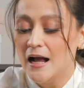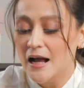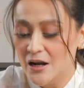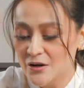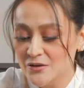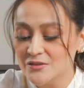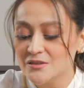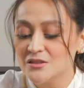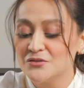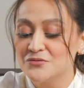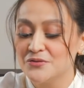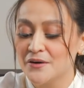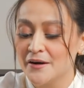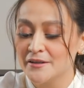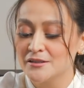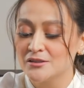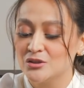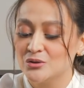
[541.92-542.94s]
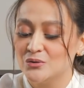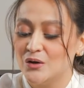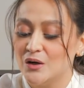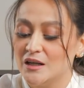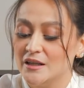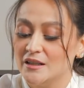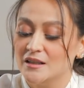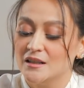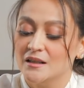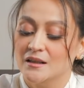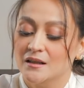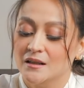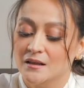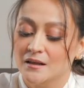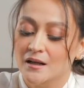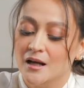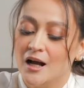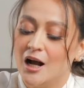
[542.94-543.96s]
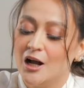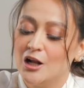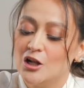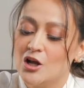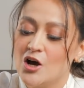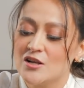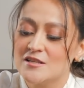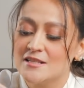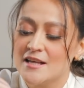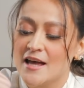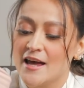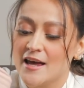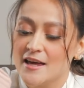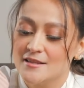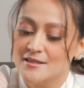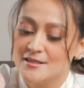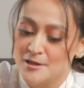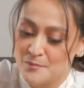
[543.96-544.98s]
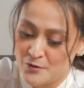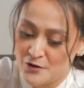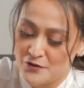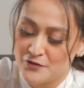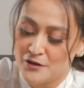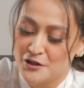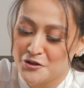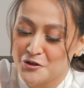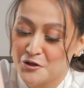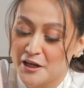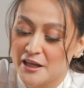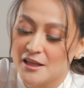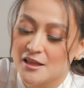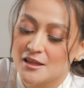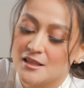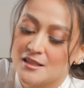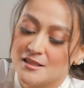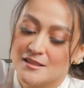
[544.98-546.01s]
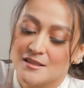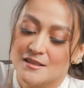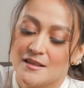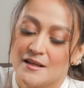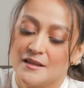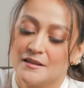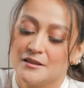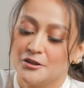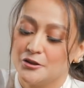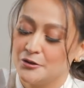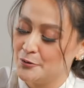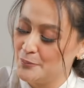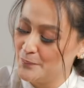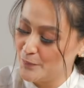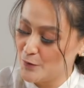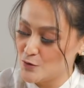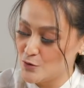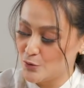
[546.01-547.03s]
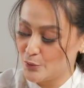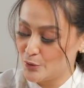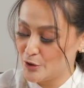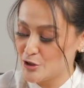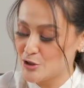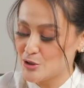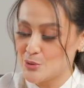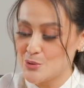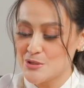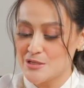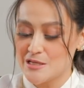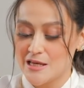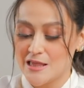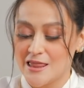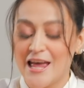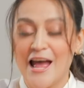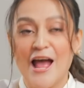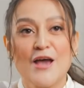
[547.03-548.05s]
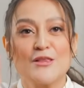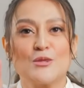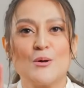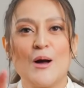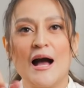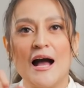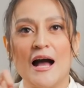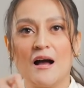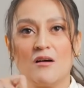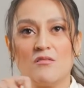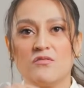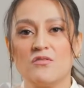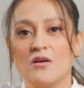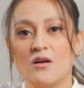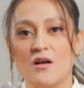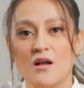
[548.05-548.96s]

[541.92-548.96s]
I was the first one, alongside some of the royalties that, you know, were chosen, to have